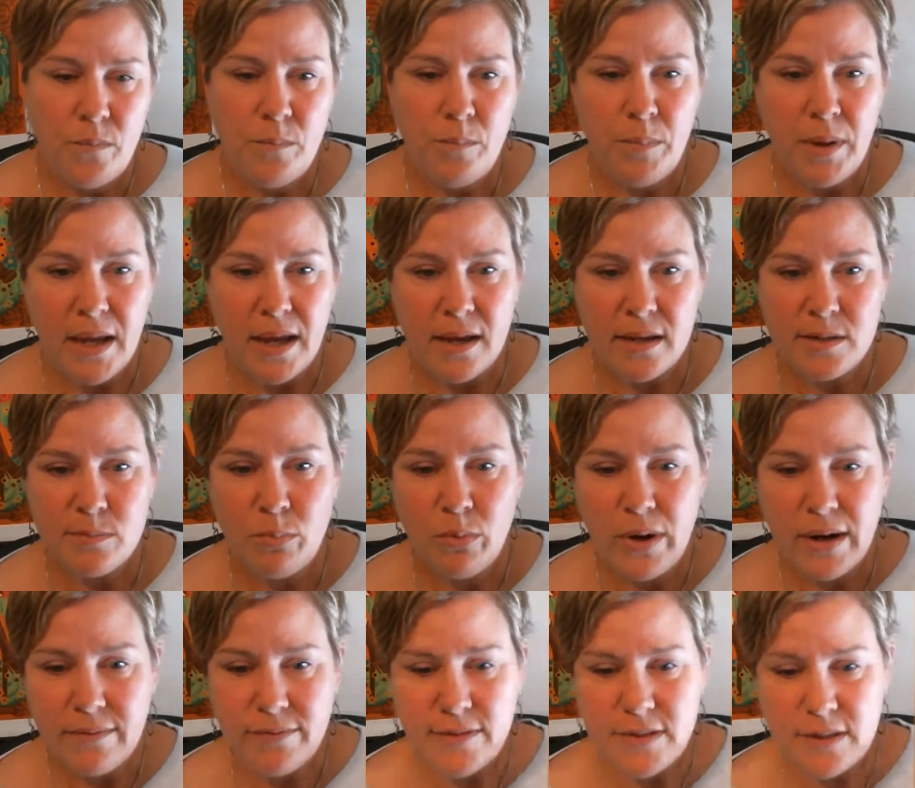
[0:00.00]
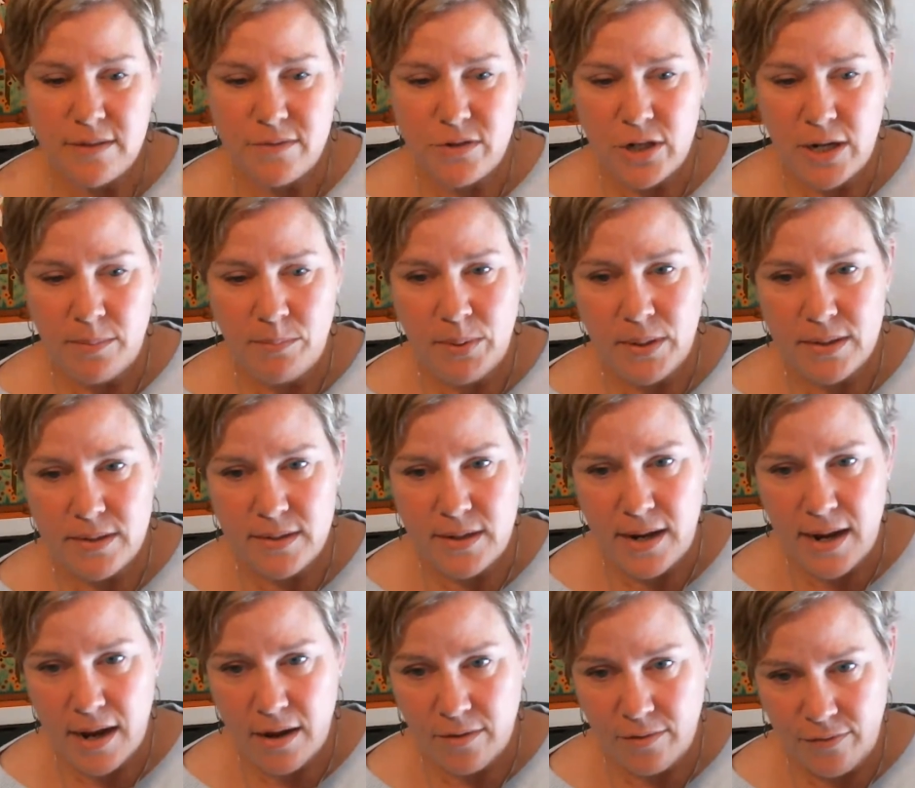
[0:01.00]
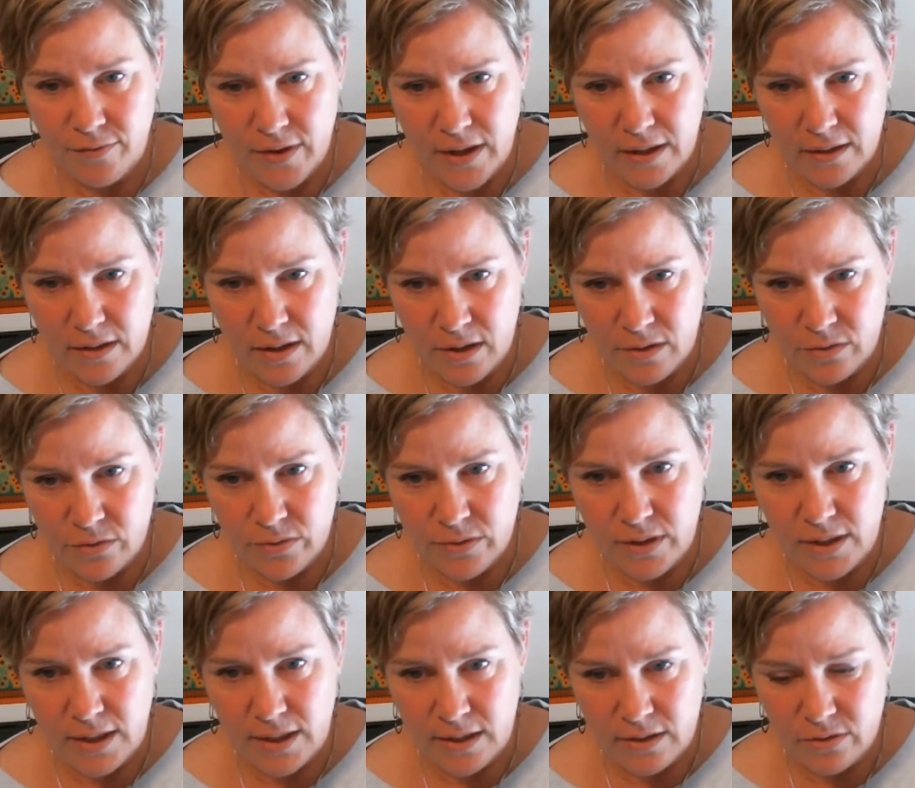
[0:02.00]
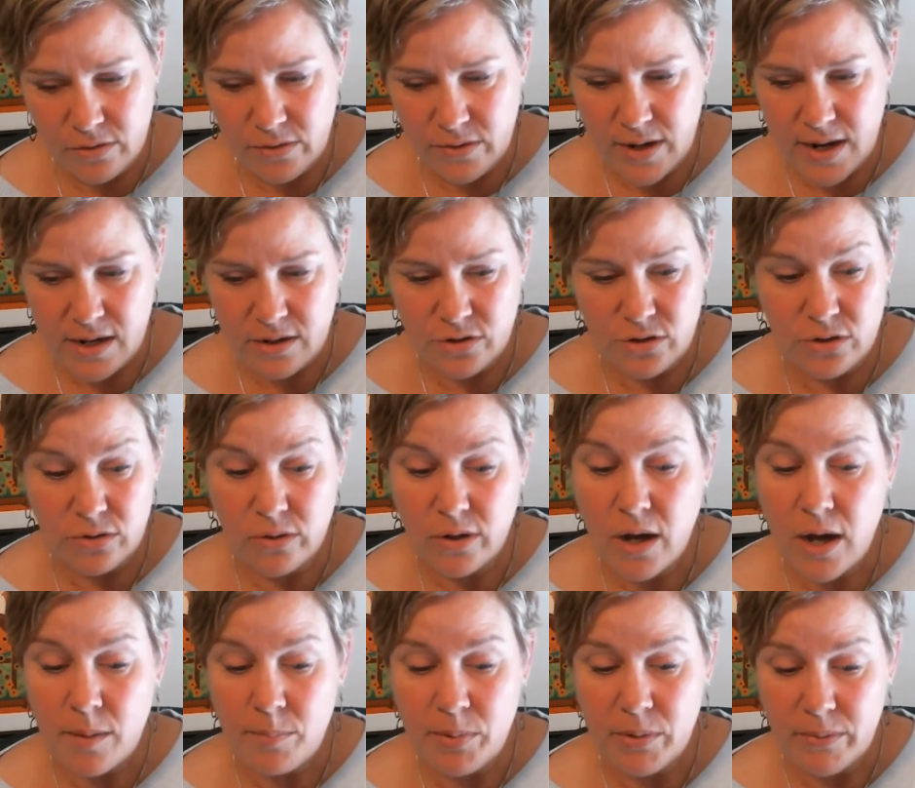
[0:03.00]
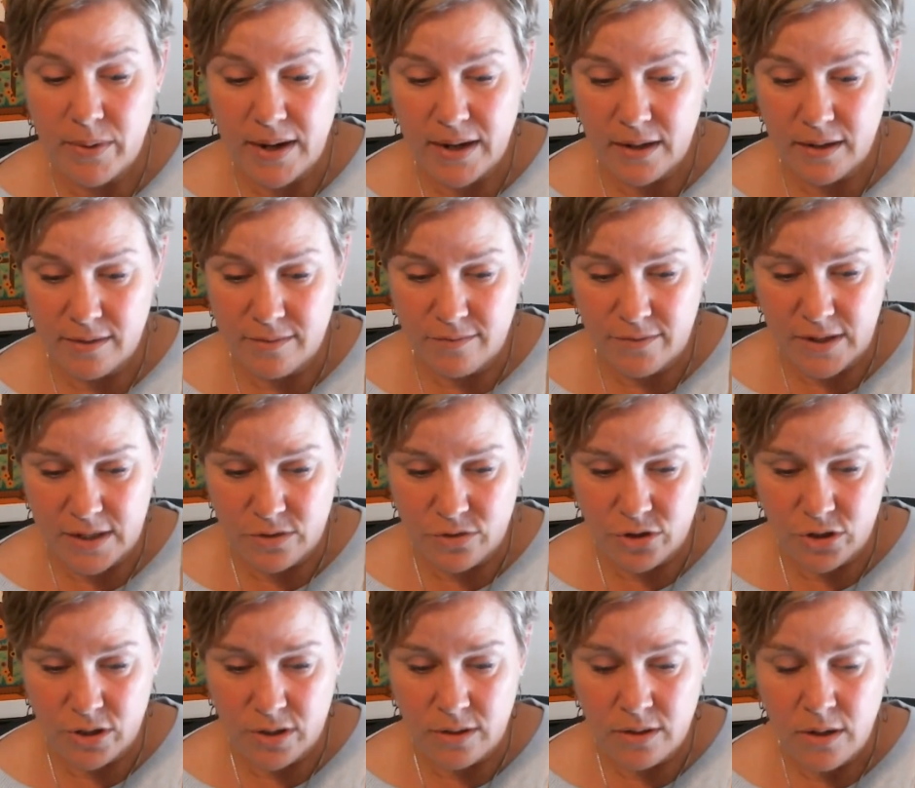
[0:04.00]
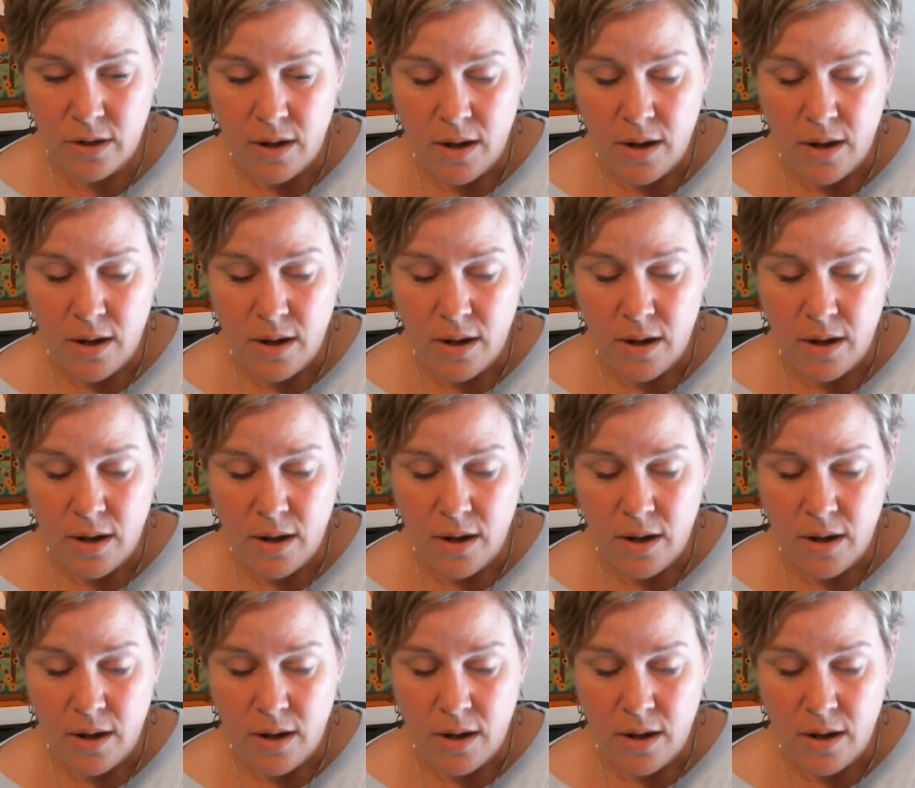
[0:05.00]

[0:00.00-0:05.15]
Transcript: because Breakfast of Champions now fell under the International Copyright Convention.